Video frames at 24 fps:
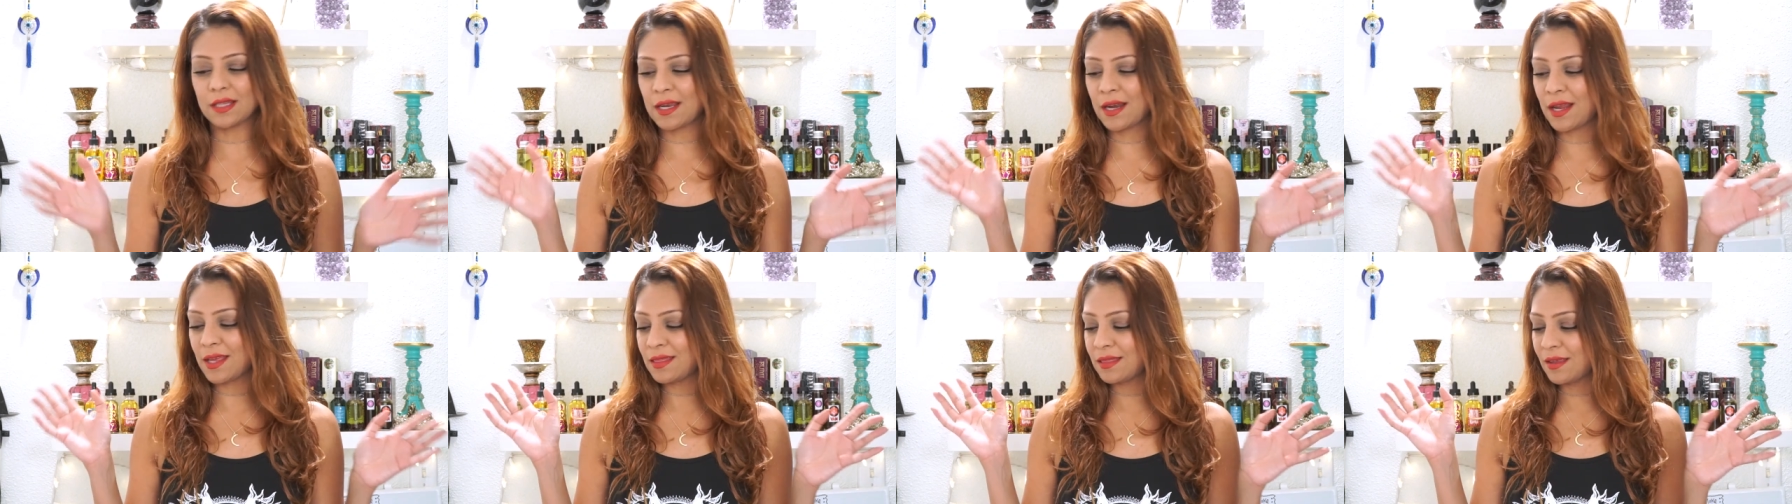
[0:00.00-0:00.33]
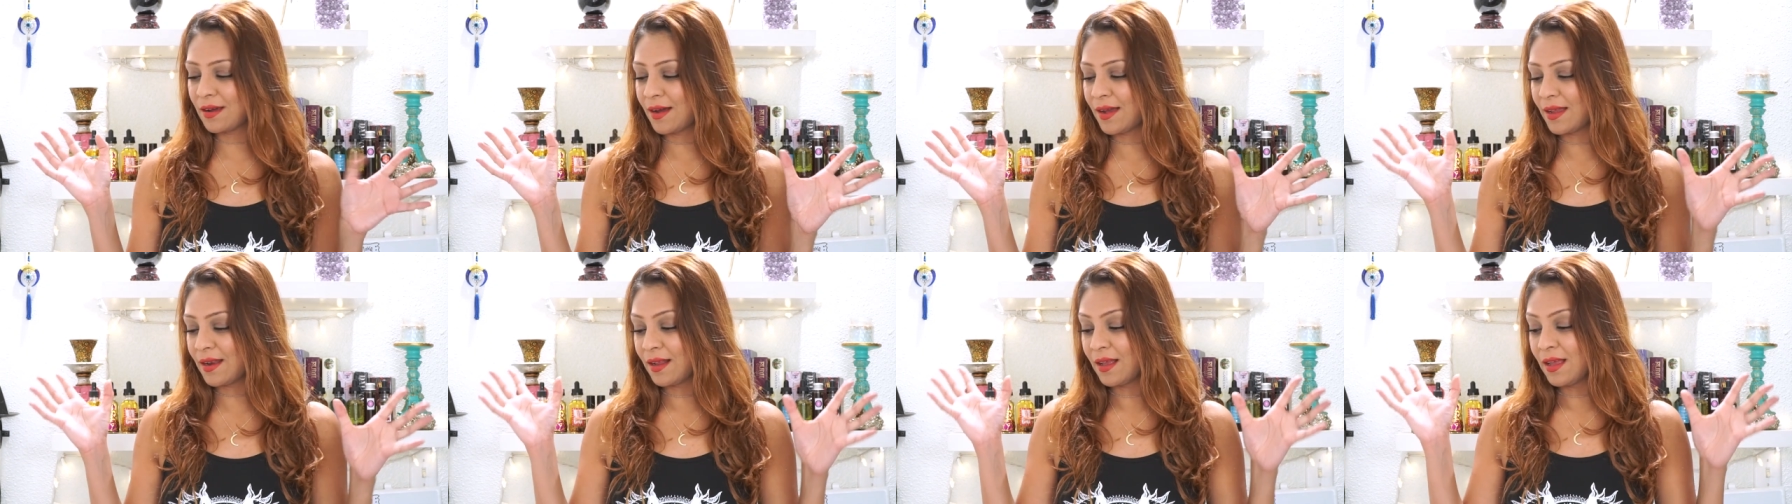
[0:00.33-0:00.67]
and I
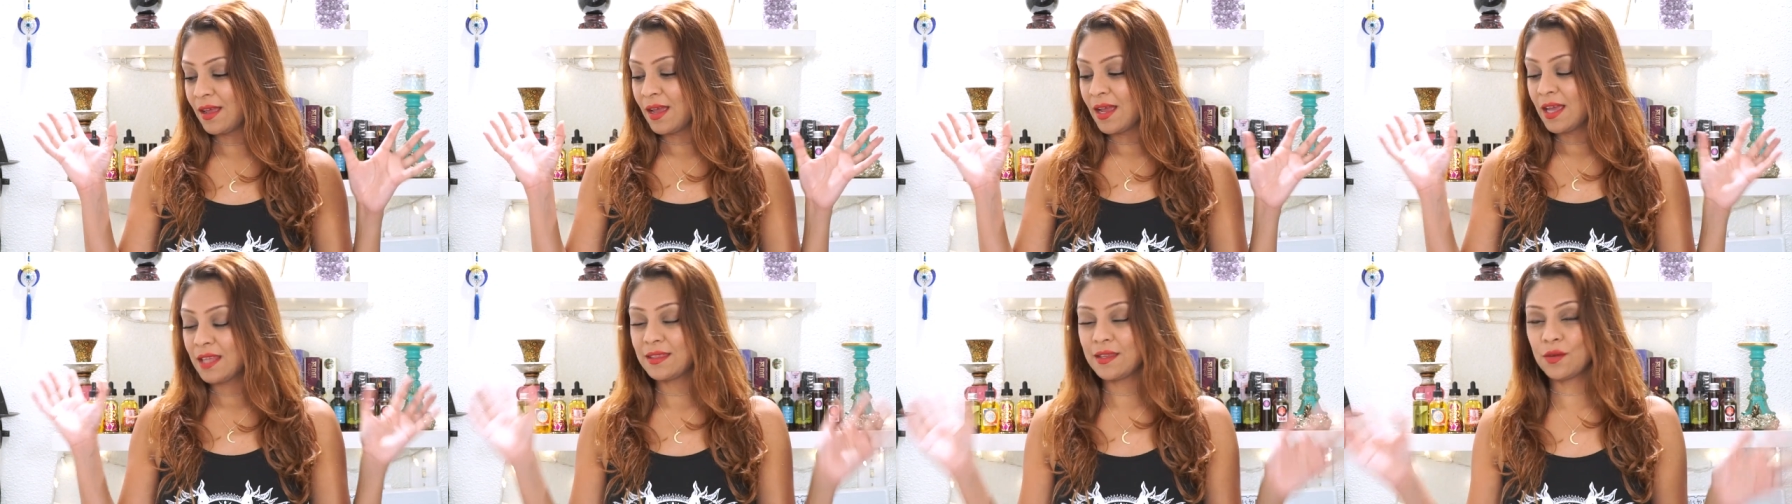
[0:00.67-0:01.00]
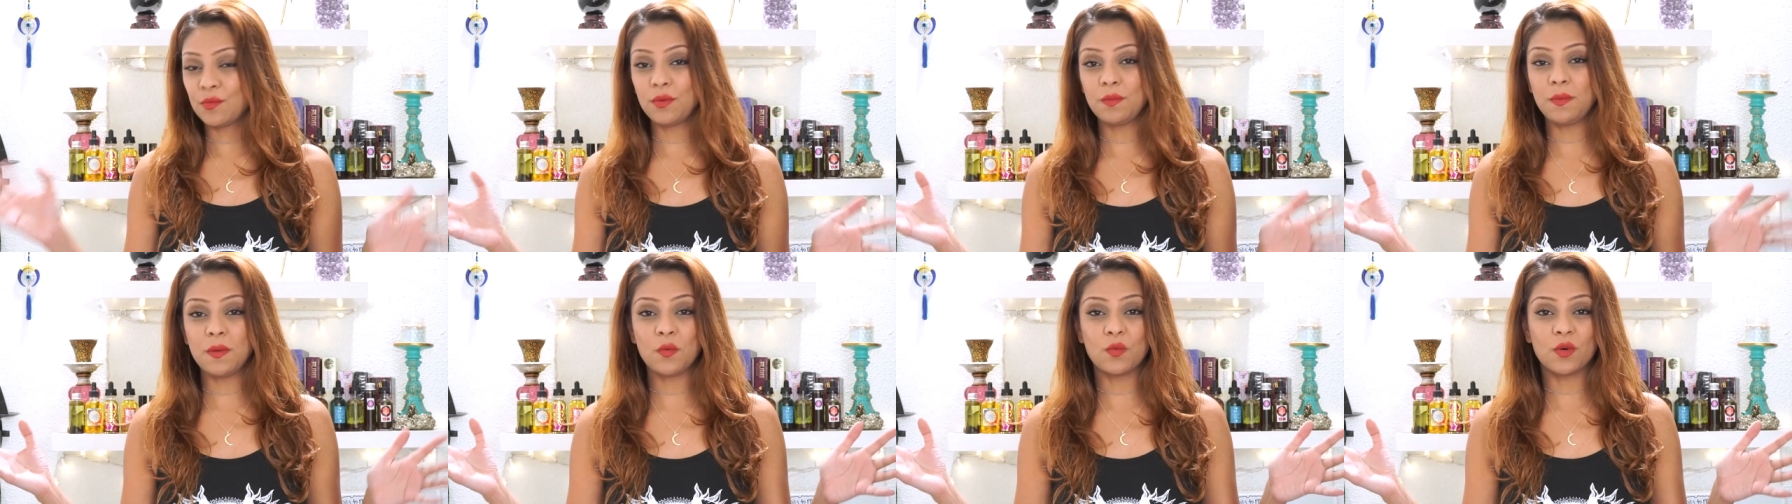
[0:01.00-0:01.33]
thought they
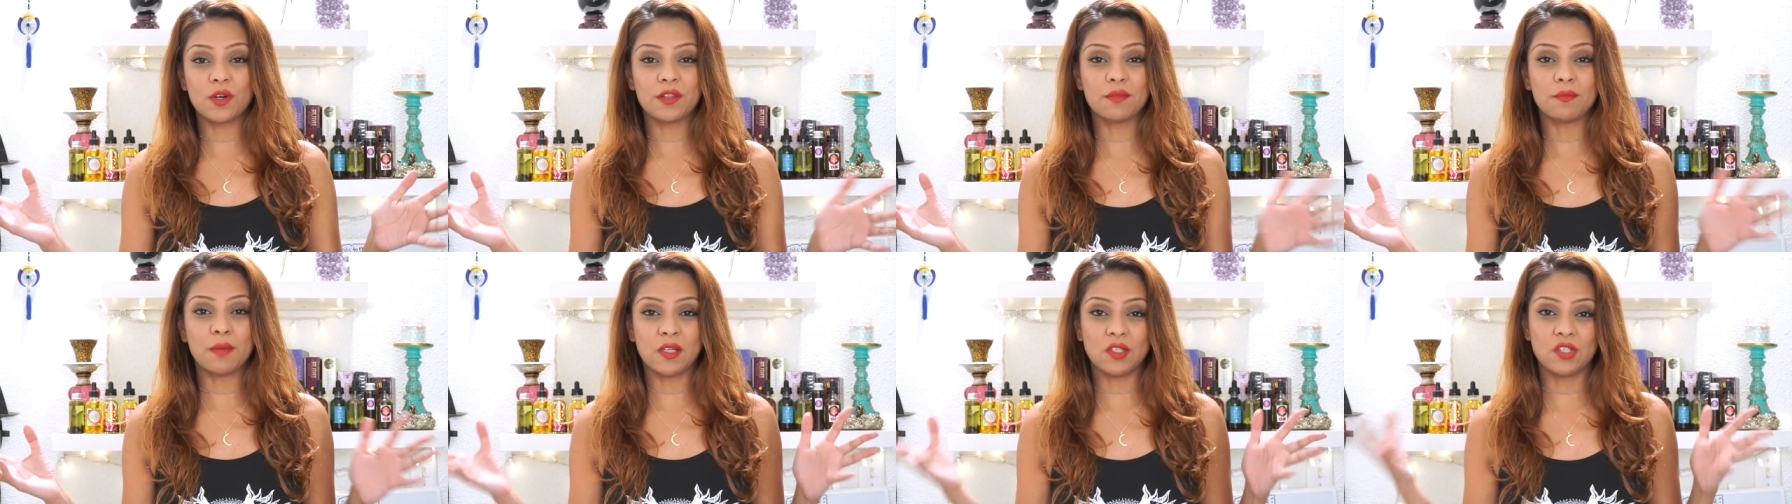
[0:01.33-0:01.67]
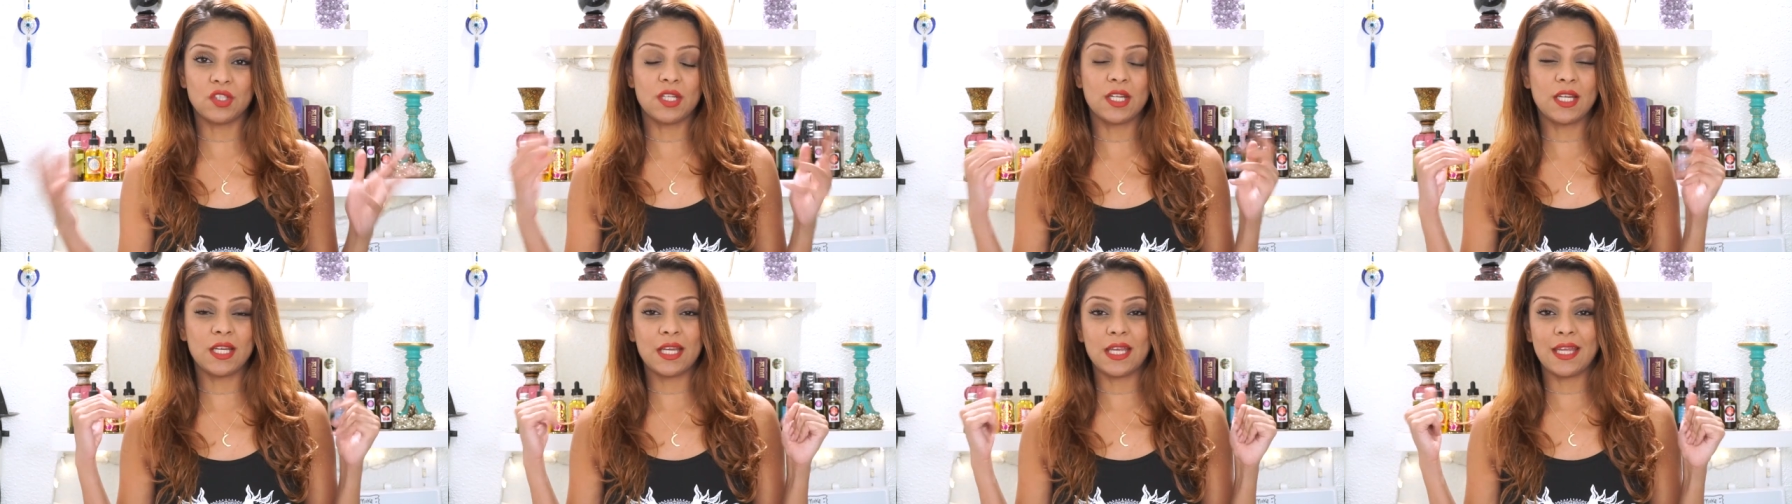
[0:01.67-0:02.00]
would be worth
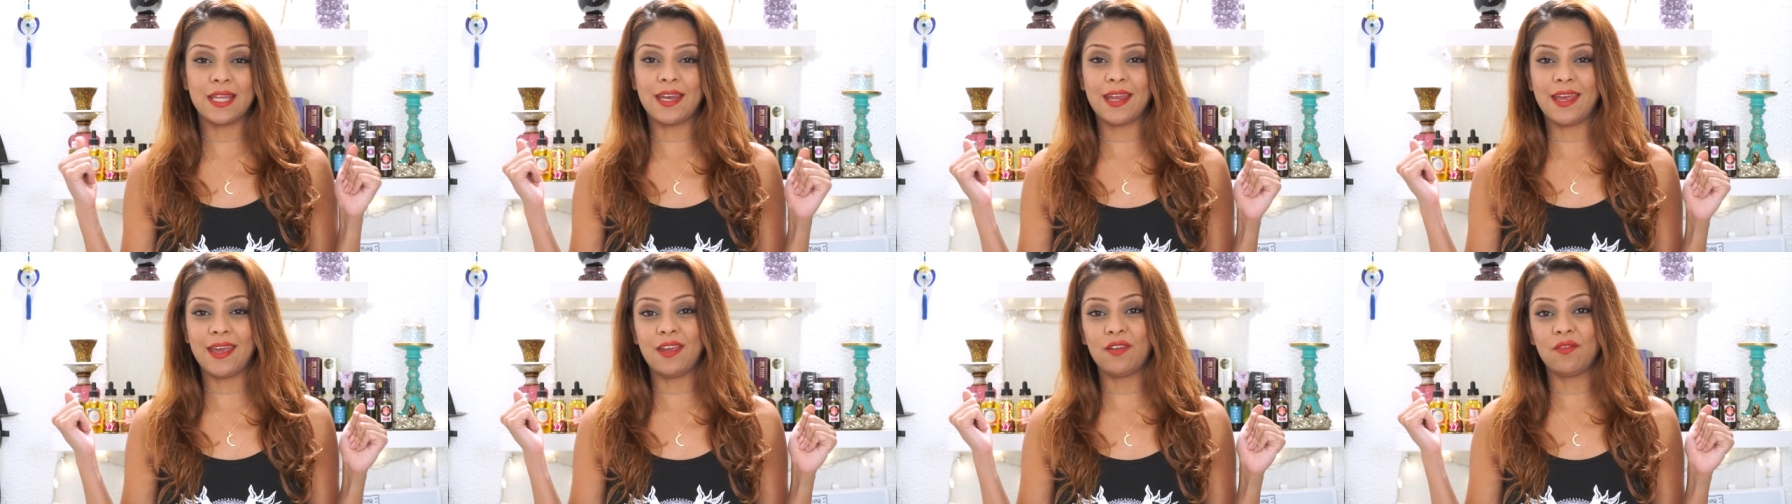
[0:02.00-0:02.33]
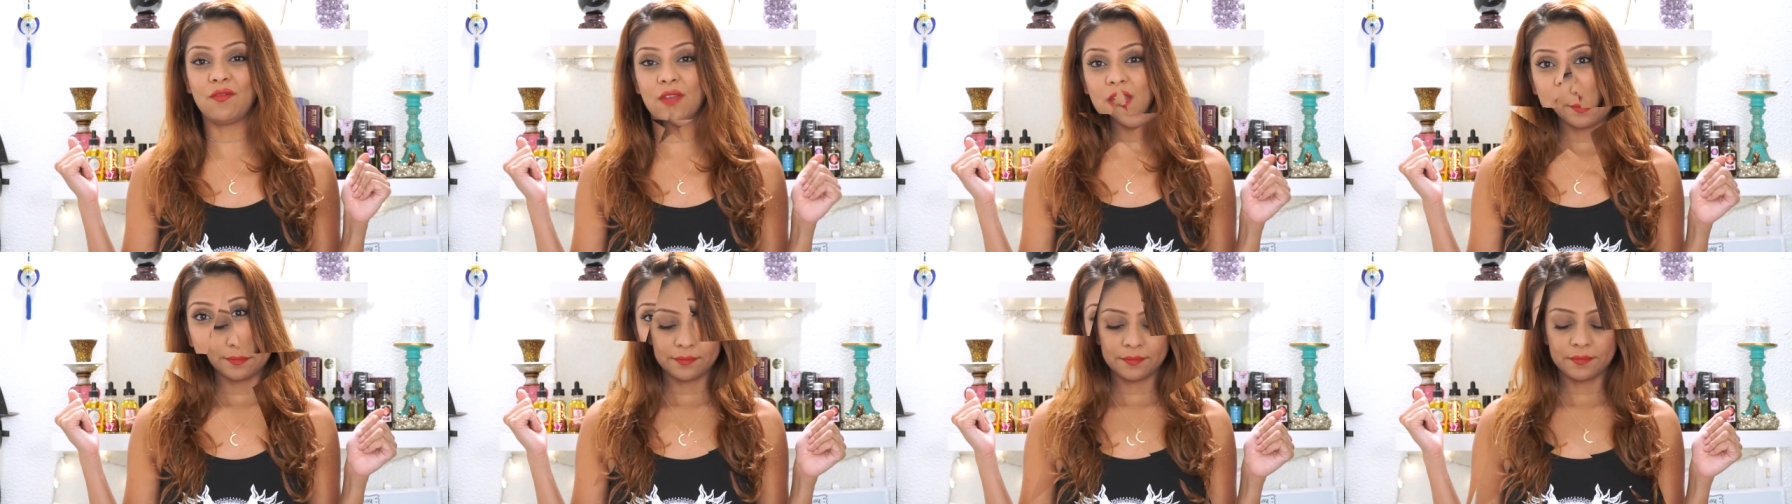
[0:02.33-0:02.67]
mentioning in a
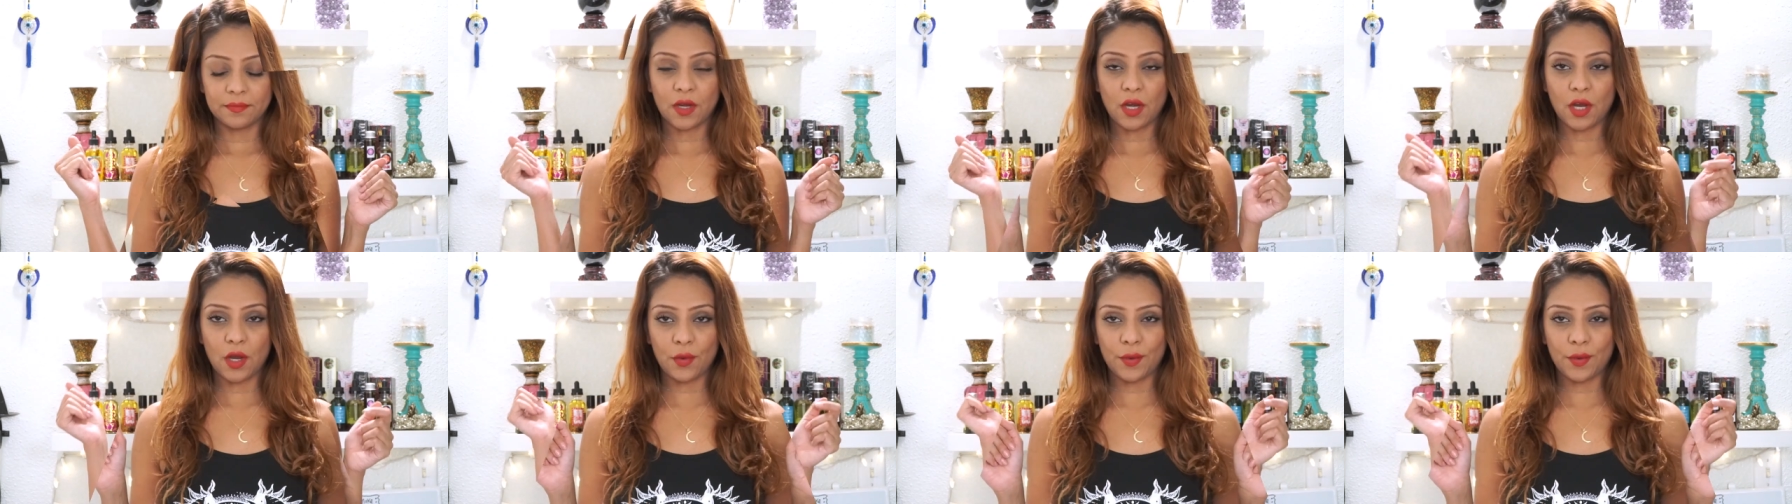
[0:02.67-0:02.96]
video.